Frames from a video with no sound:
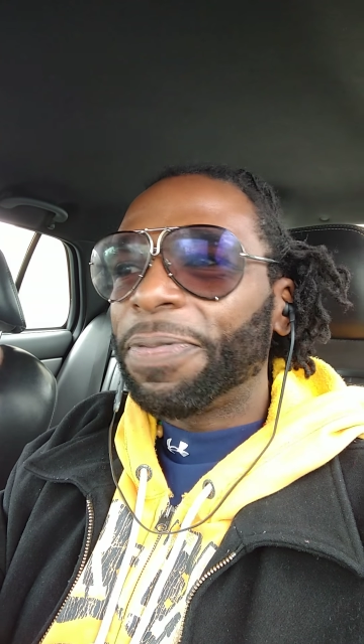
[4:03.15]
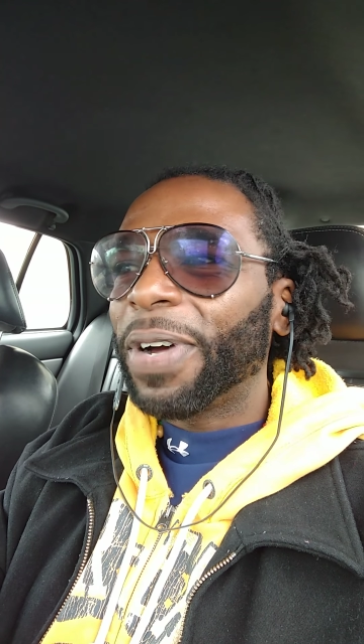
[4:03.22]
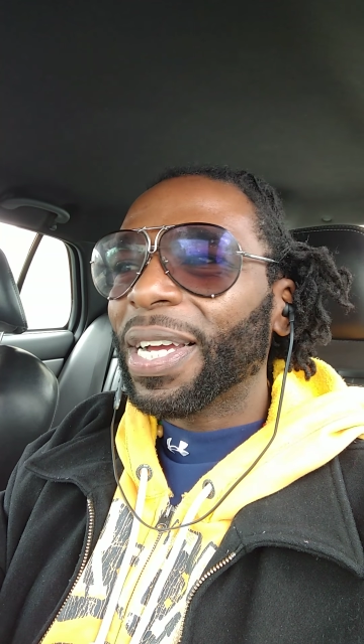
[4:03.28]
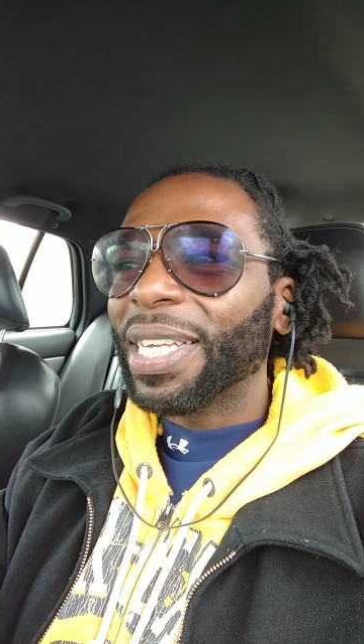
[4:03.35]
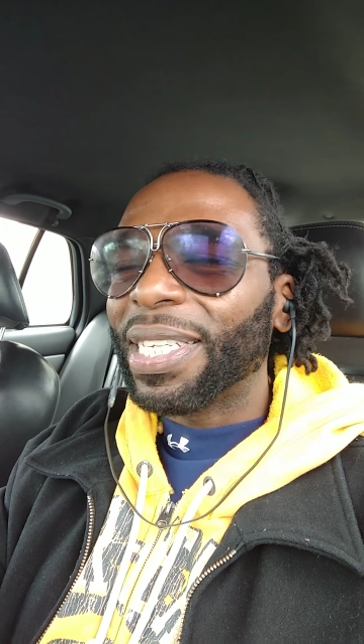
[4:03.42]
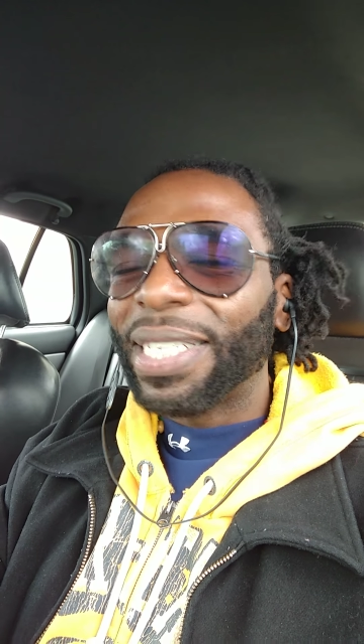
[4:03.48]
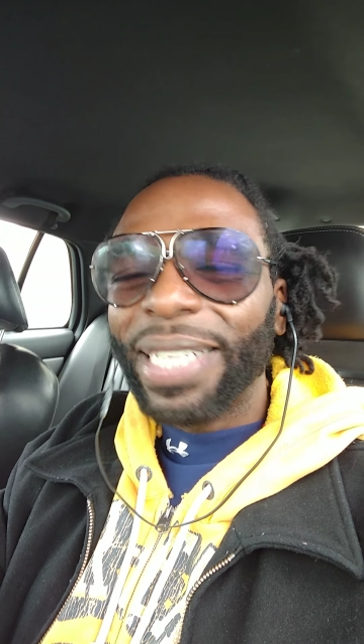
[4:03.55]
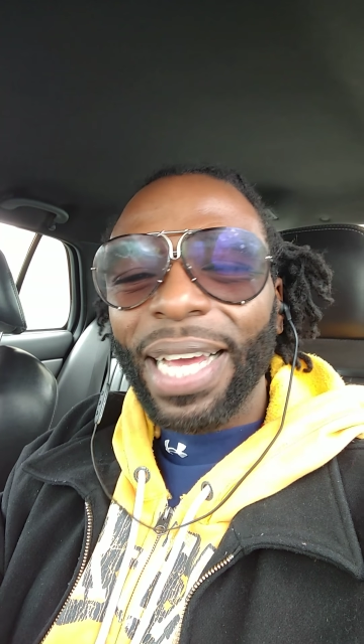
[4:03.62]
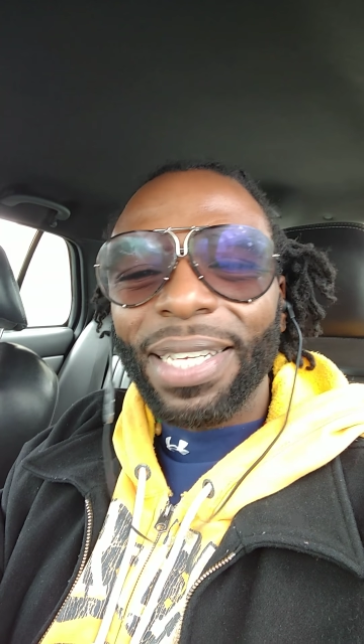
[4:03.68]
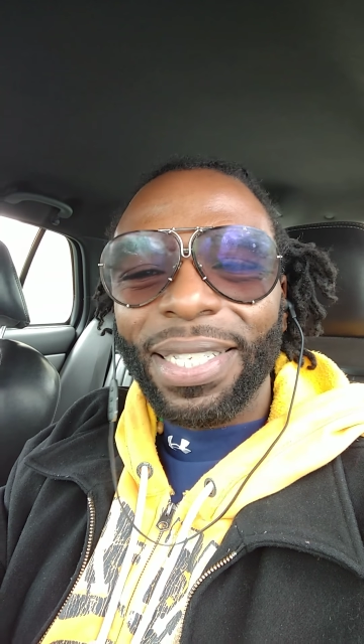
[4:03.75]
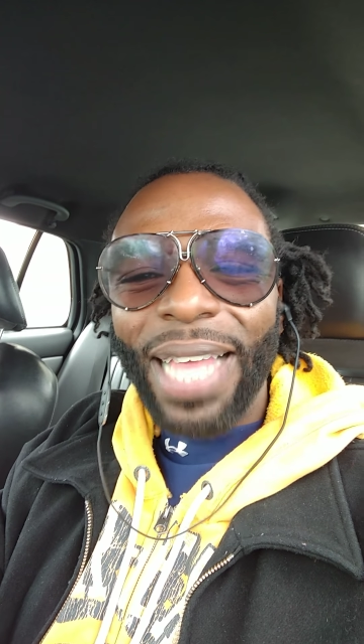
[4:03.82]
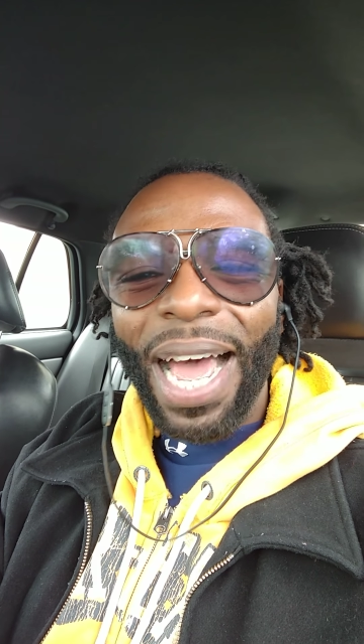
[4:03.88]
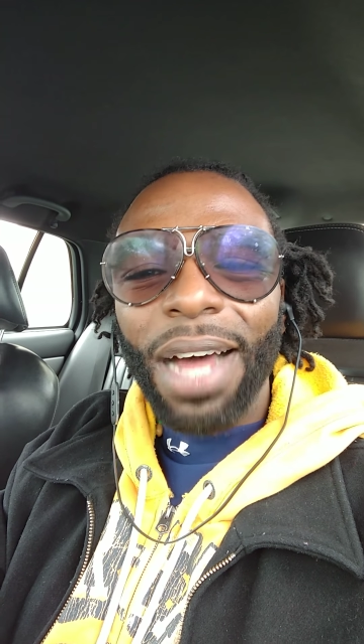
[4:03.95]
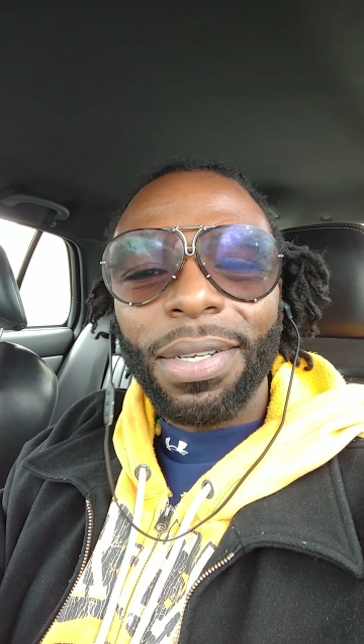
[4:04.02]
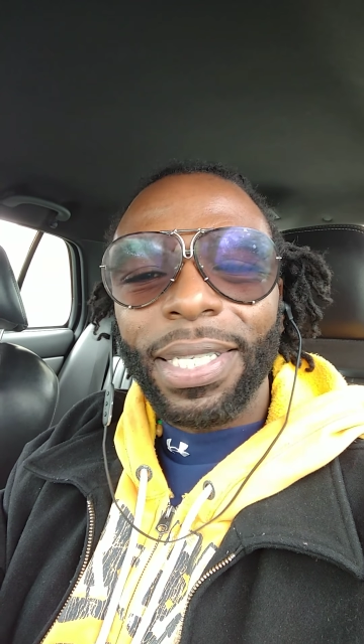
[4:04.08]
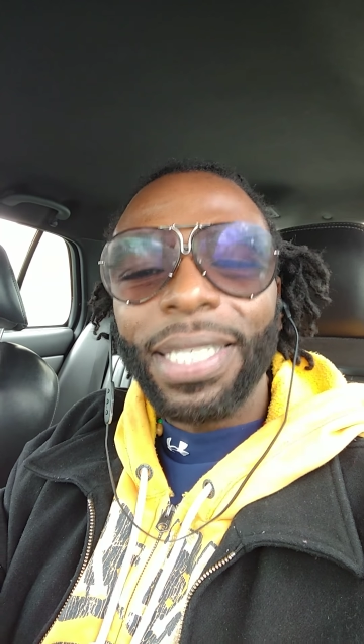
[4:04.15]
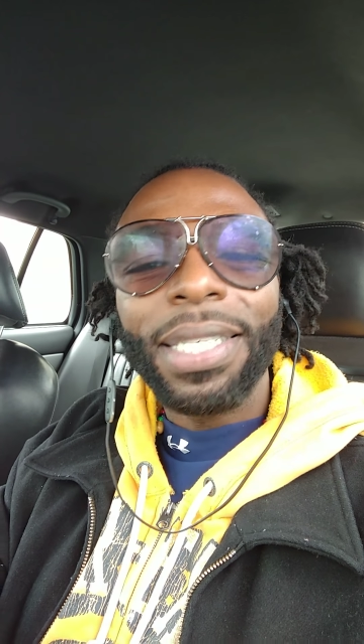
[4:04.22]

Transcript: fucking sex dolls.